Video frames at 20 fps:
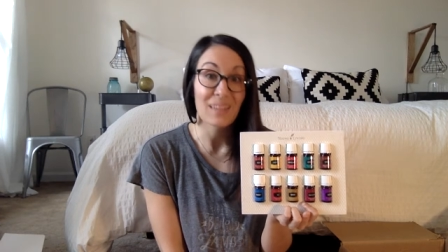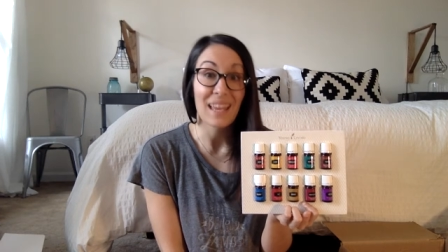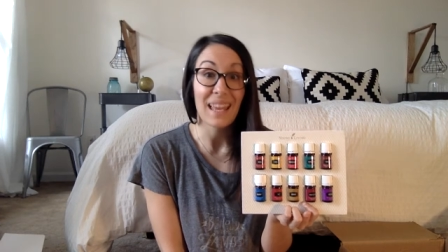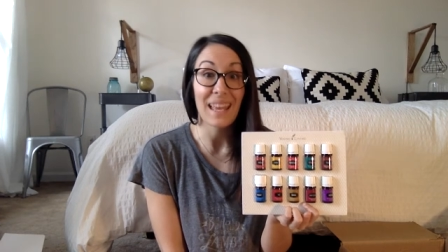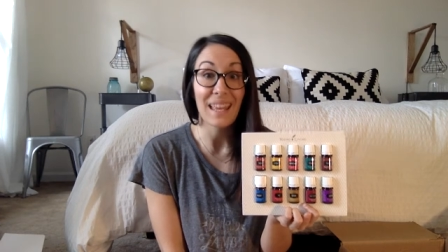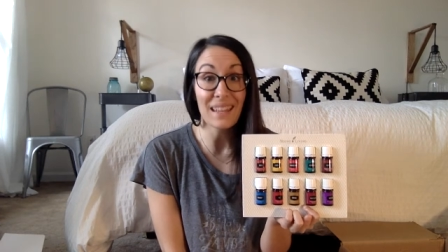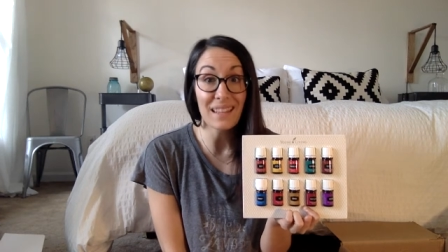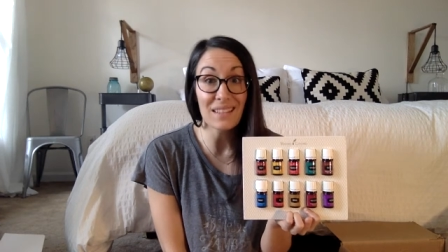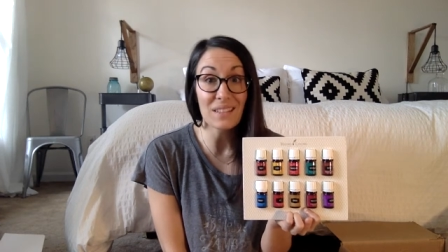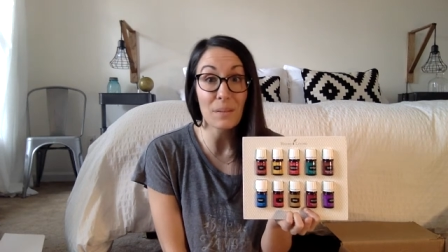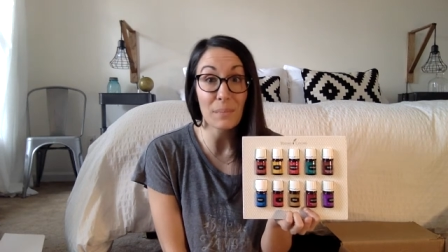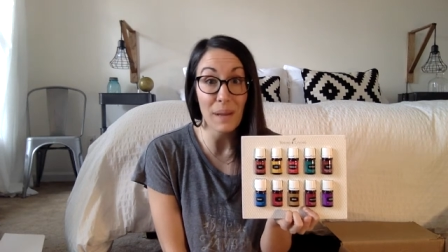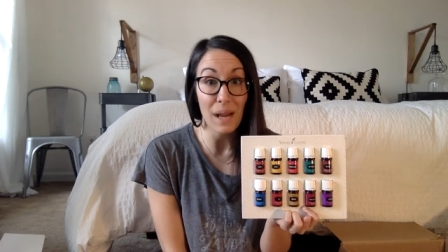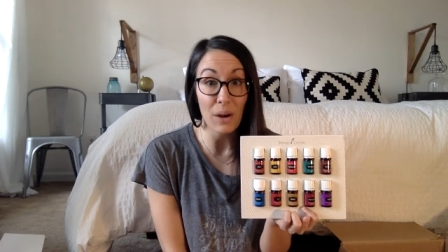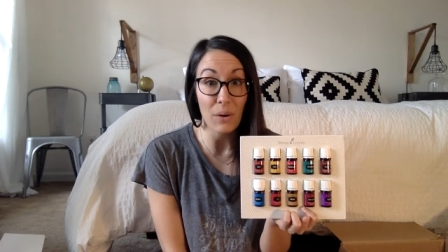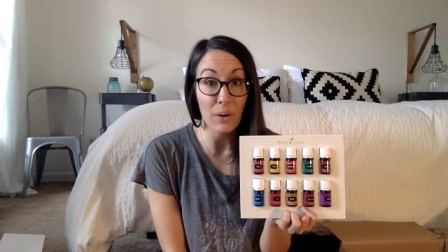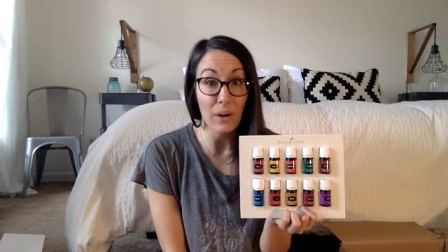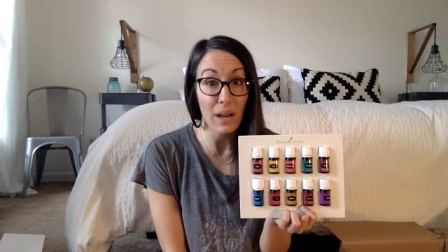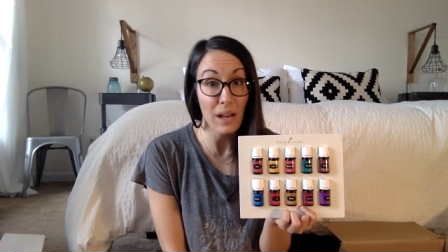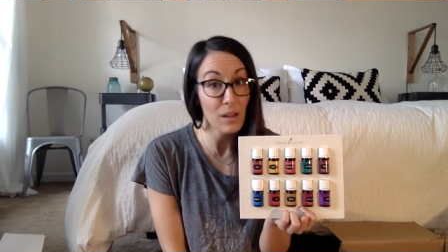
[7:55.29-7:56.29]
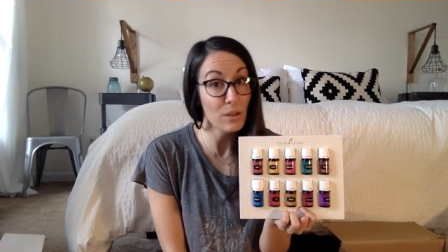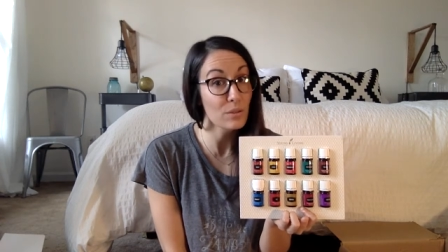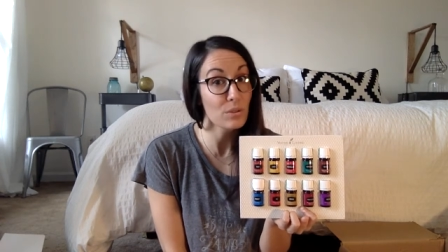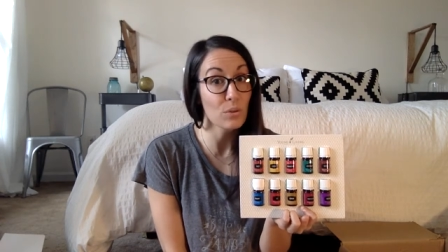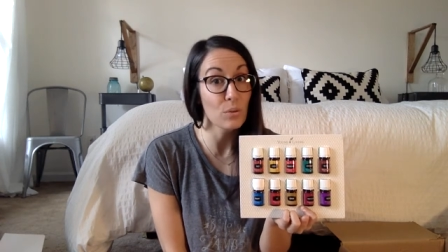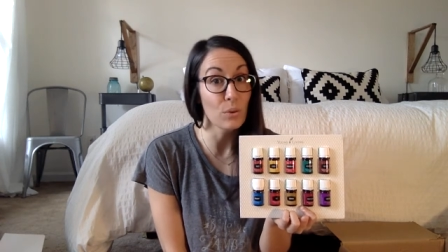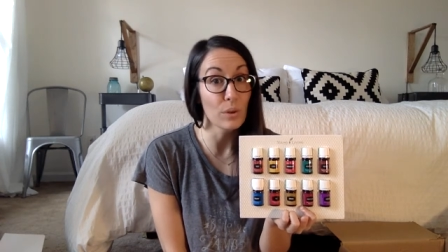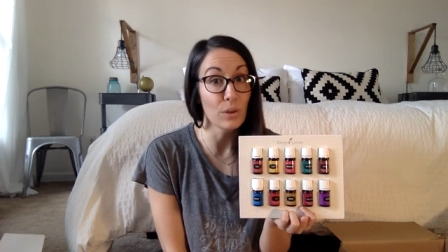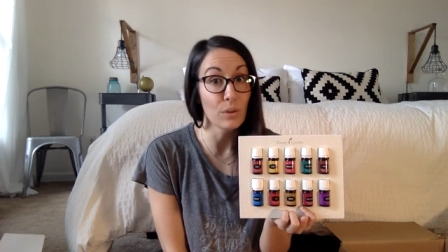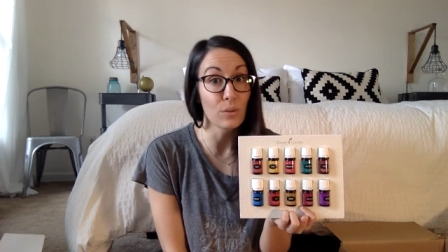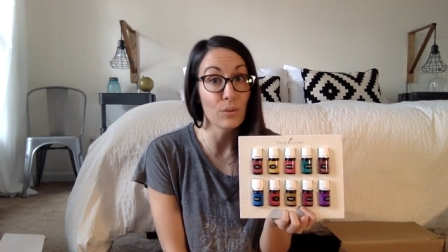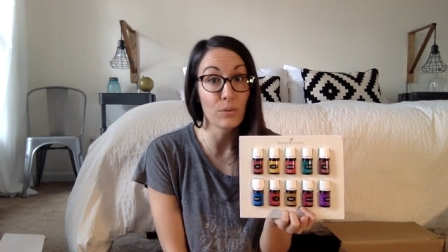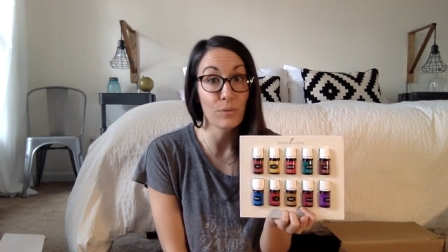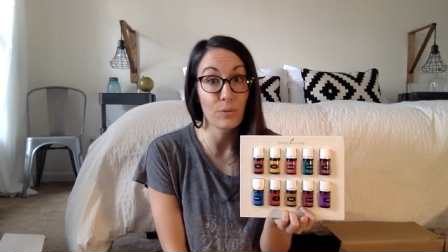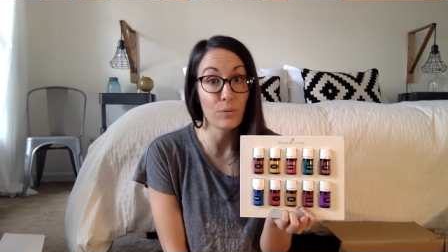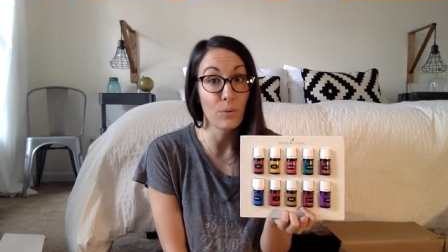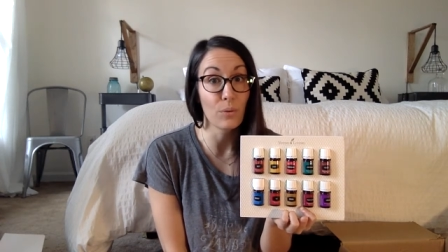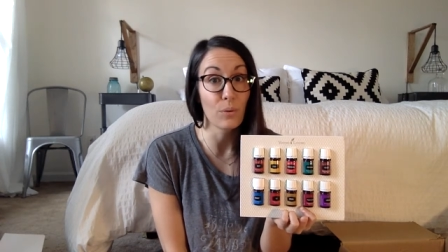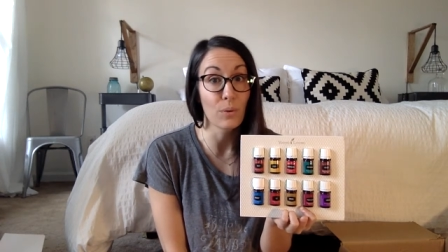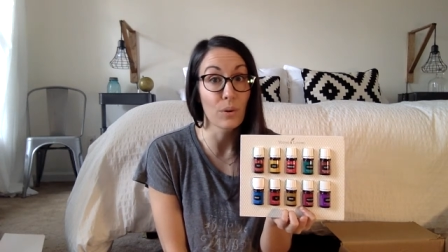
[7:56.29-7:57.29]
And it's a powerhouse oil
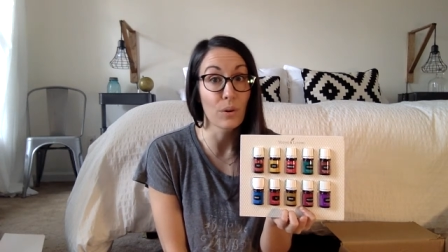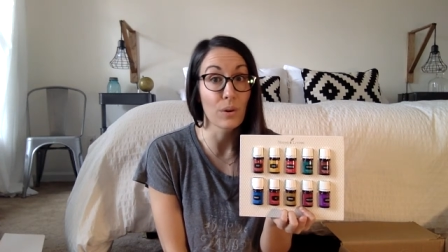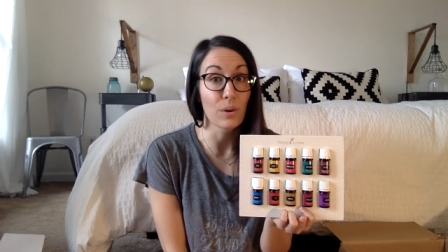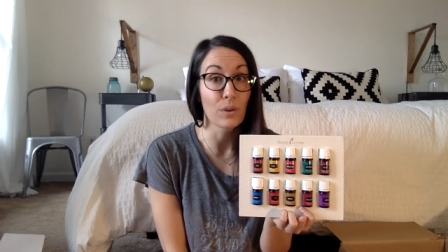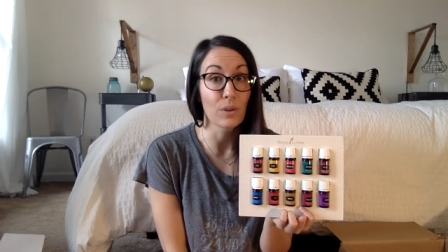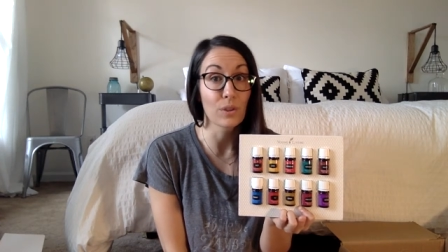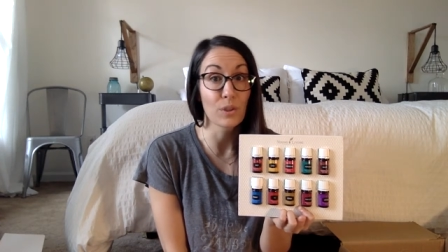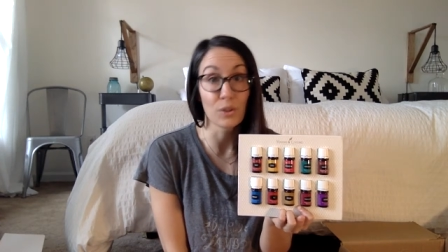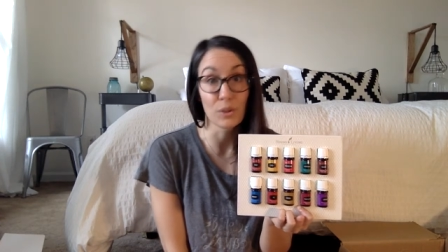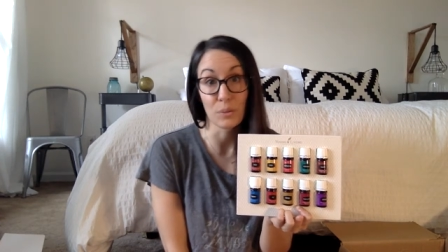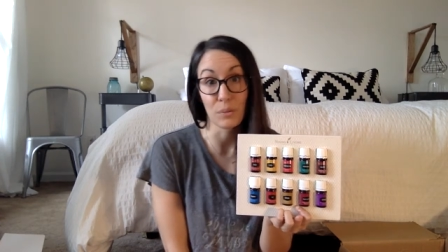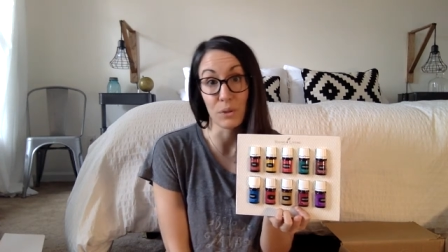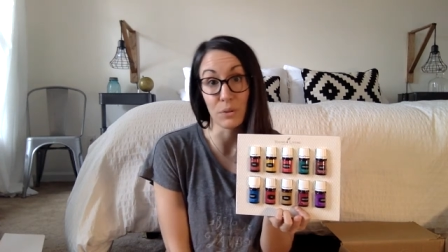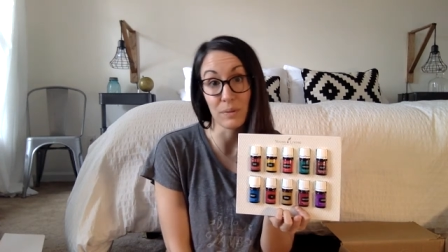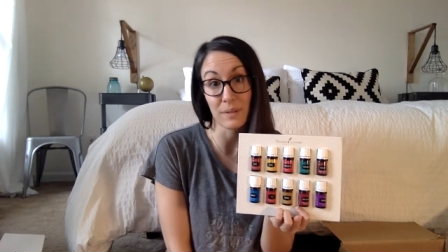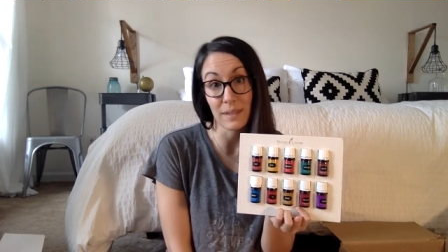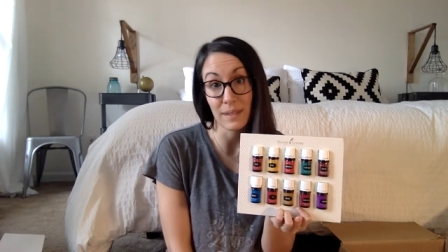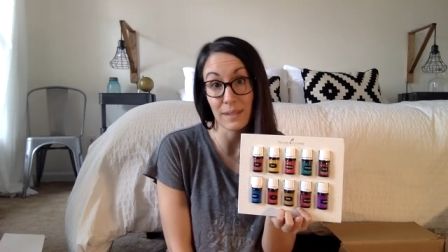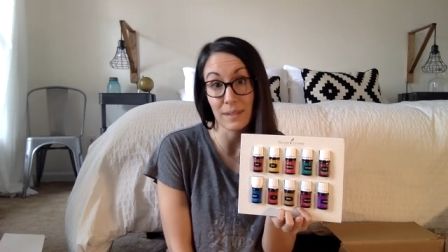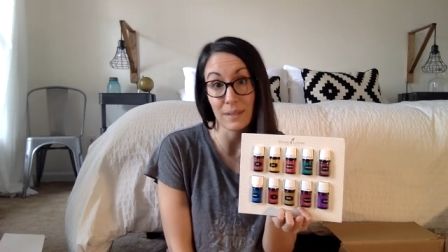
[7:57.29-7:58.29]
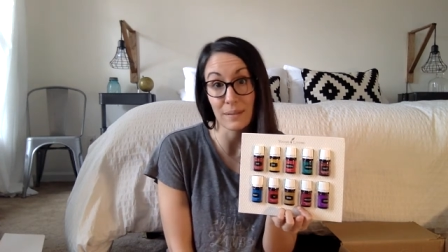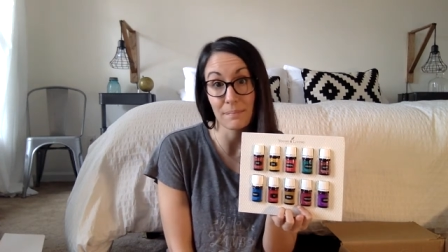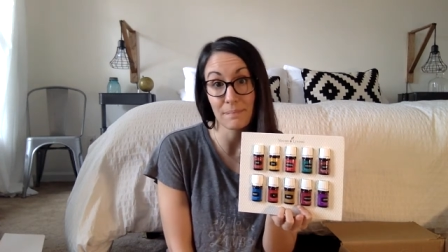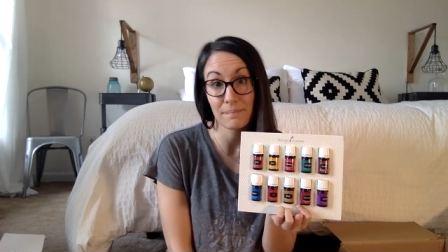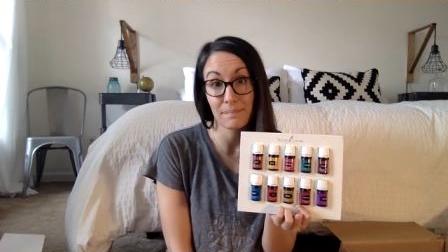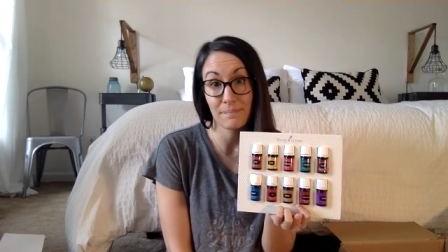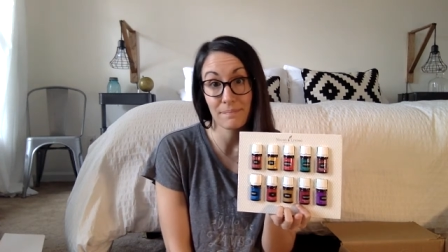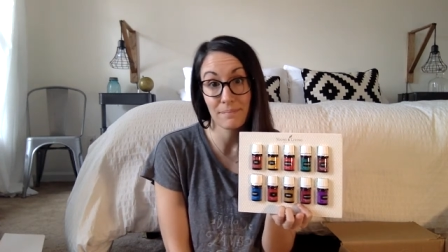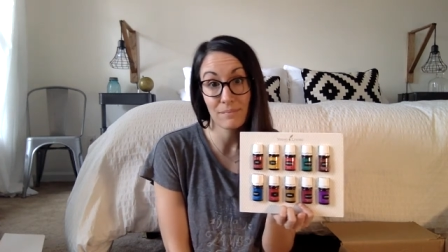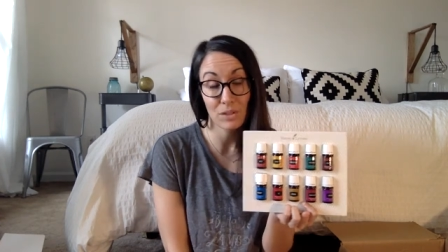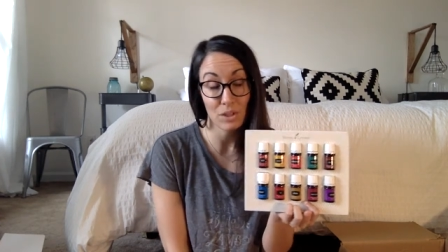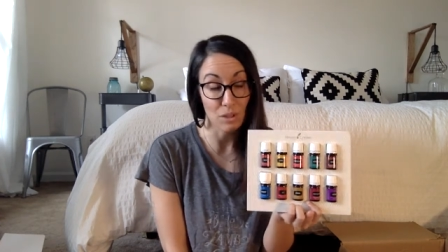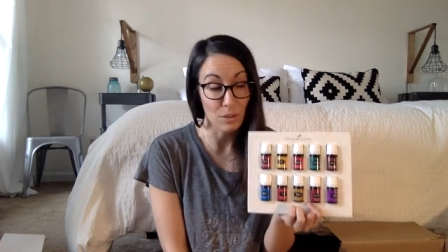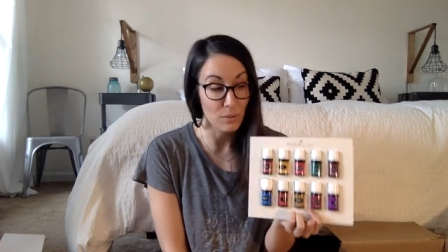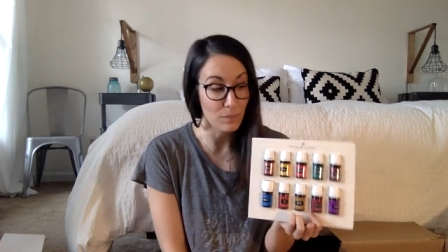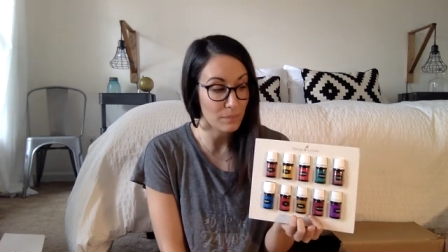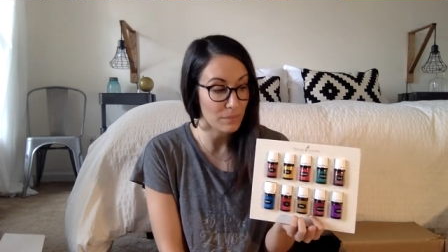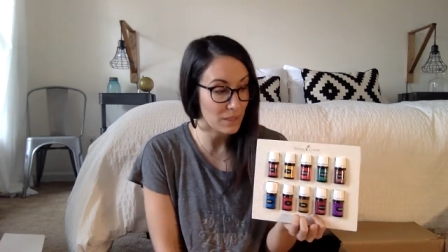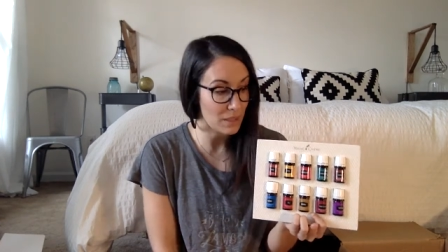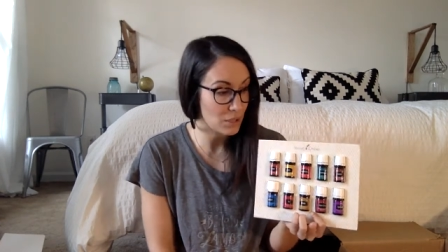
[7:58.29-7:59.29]
for your immune system.
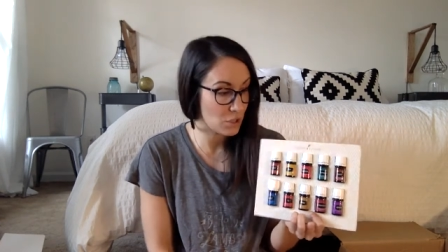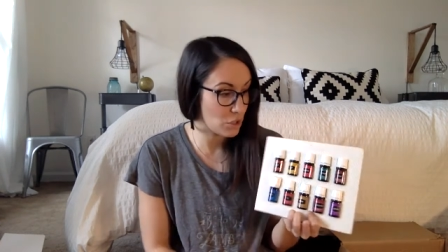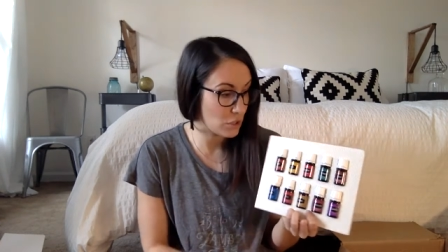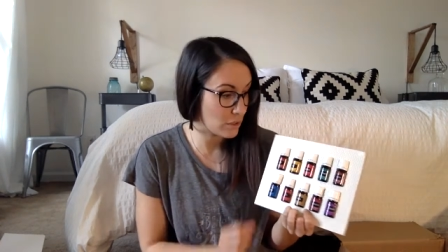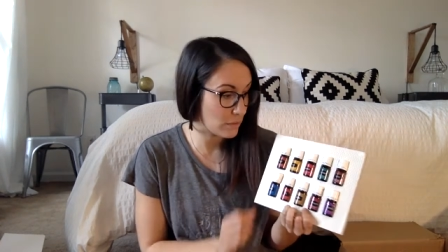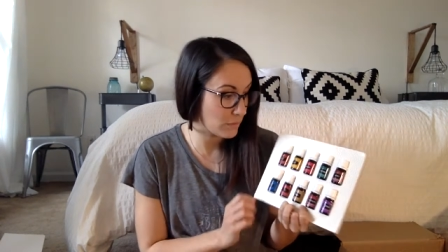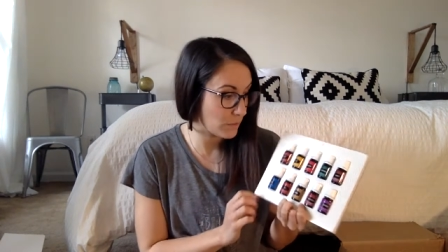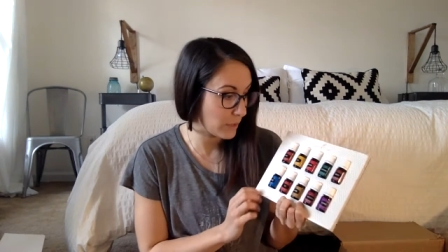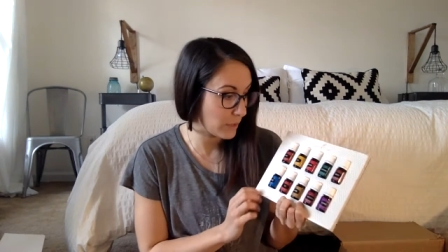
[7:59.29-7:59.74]
So get you some